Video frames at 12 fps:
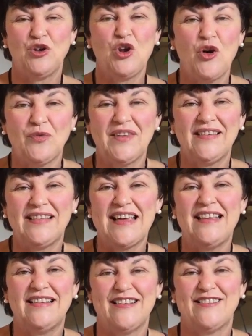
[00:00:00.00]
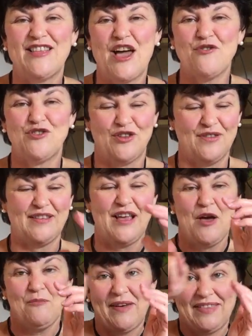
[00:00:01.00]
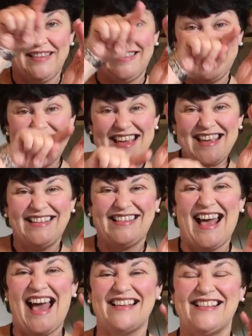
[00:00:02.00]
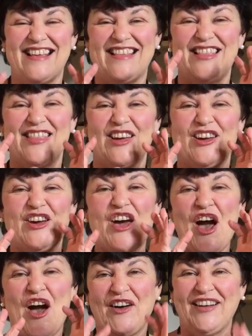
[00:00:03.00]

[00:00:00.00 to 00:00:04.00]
Not the C's as in oceans, but the C's as in the K